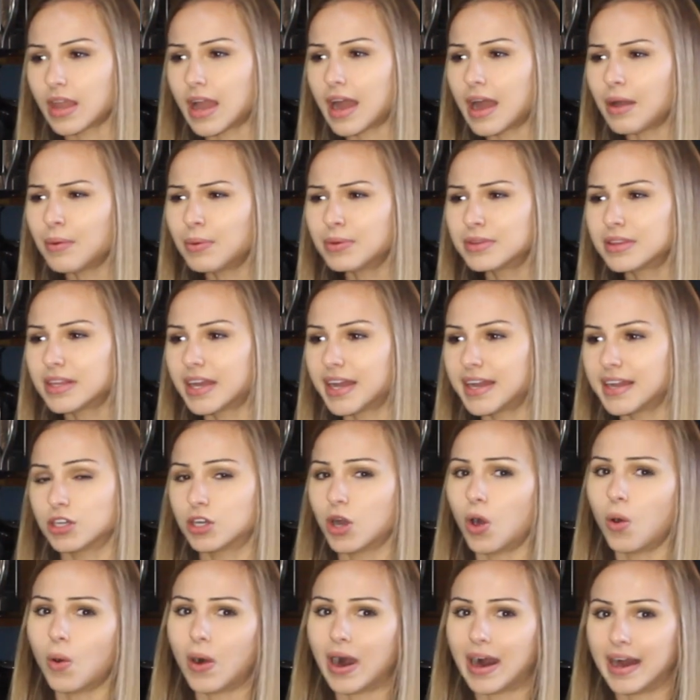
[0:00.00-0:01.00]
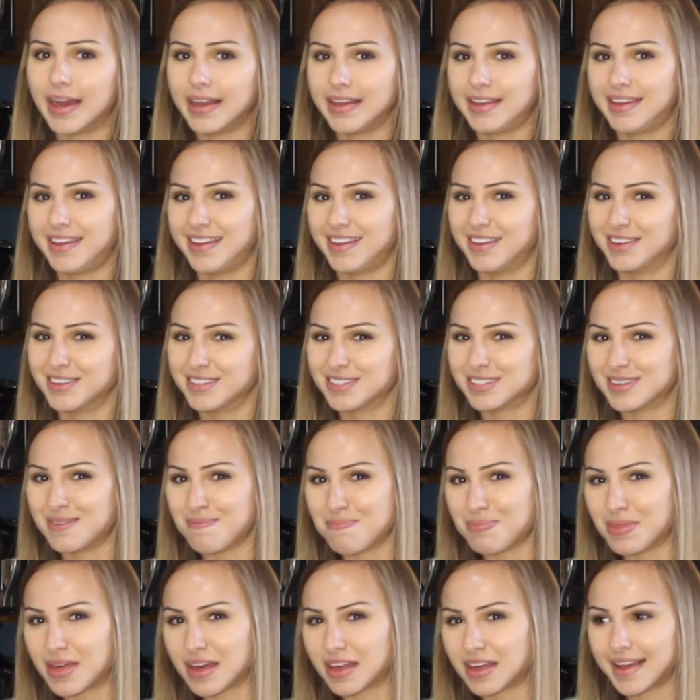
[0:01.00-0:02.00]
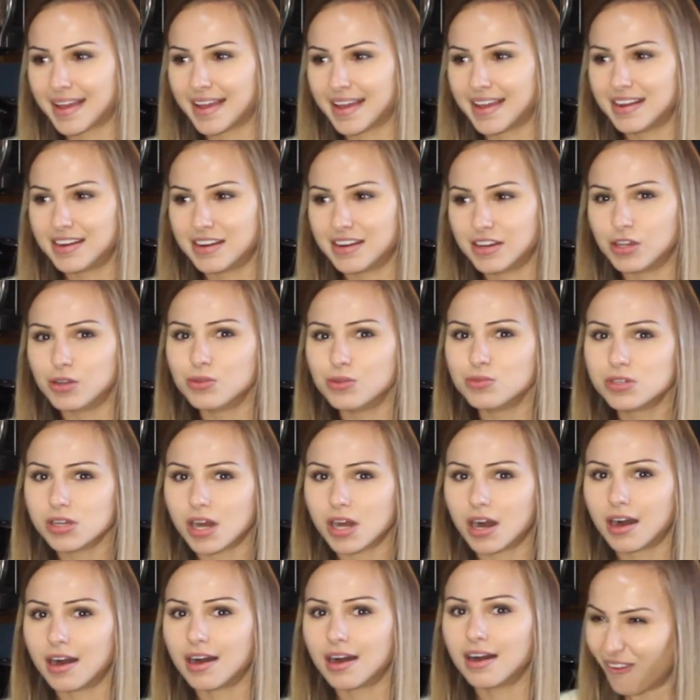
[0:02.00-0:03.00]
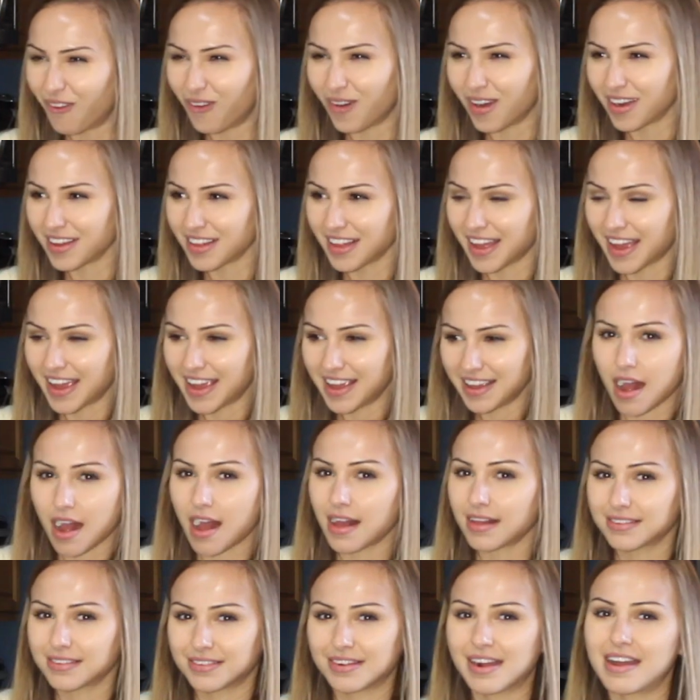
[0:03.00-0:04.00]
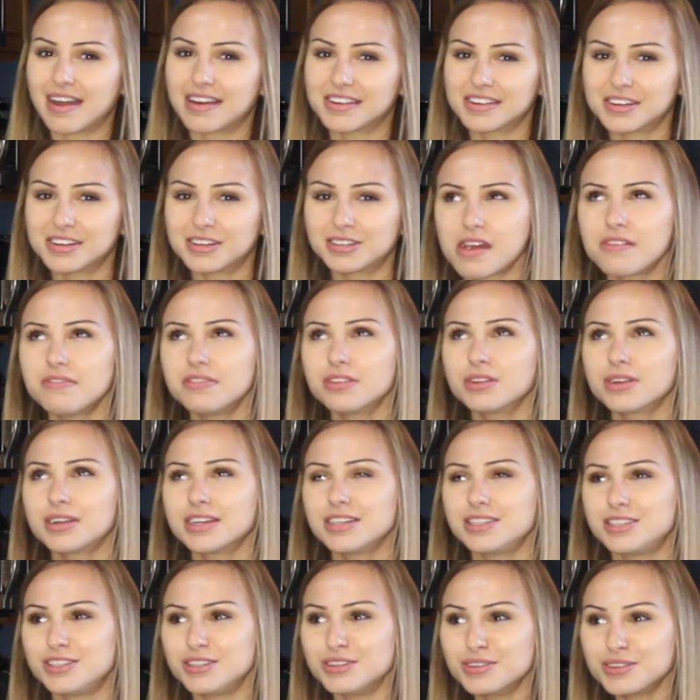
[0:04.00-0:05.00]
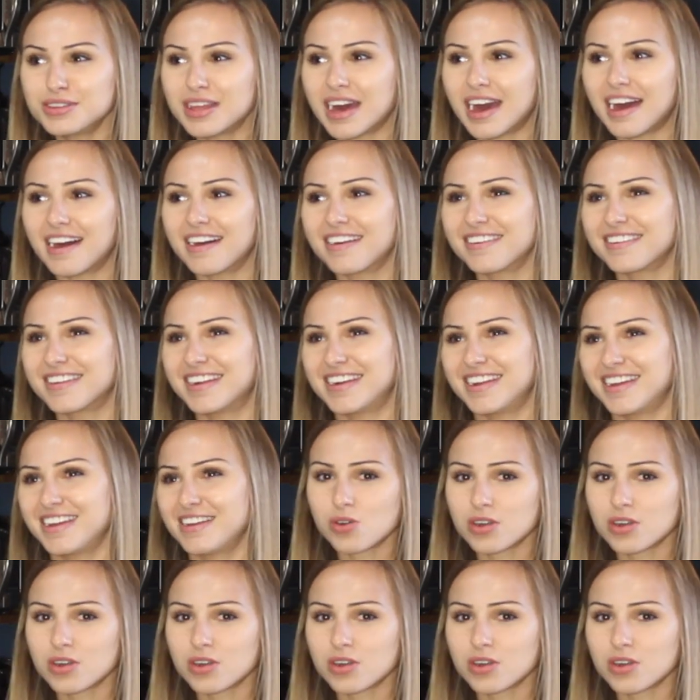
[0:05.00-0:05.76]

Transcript: I would like go hiking or something in Utah or like Colorado, even though I do that already.